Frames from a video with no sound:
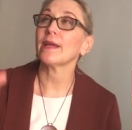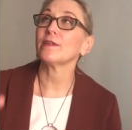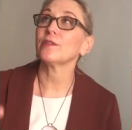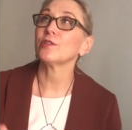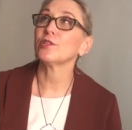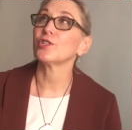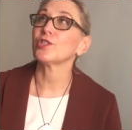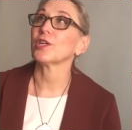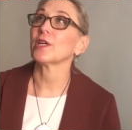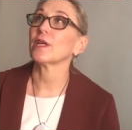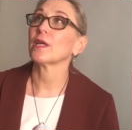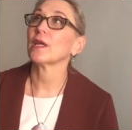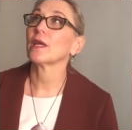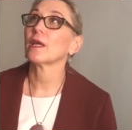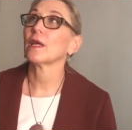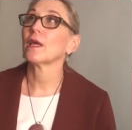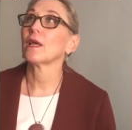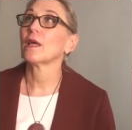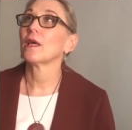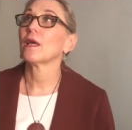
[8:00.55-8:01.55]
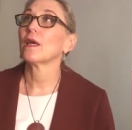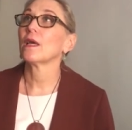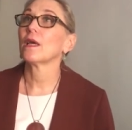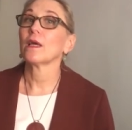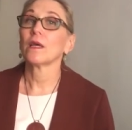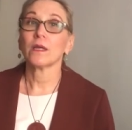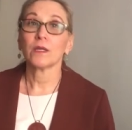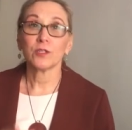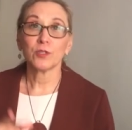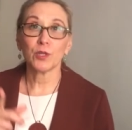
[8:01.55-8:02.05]
energy
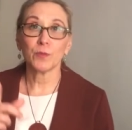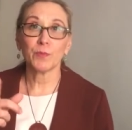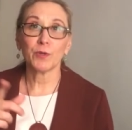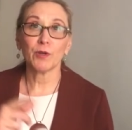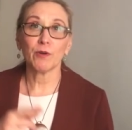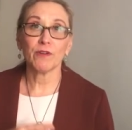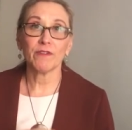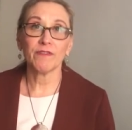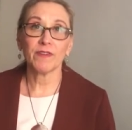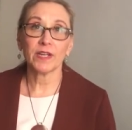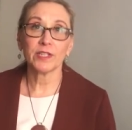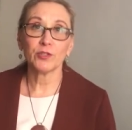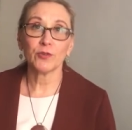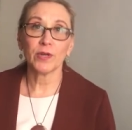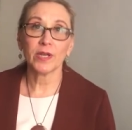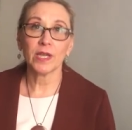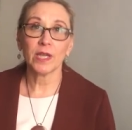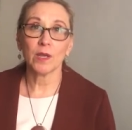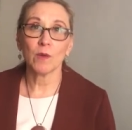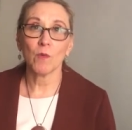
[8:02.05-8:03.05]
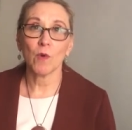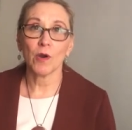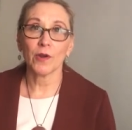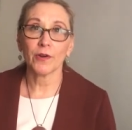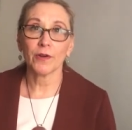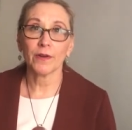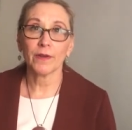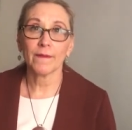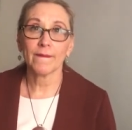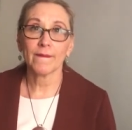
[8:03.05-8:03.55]
to purify drinking
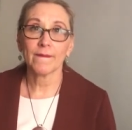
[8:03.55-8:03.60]
water?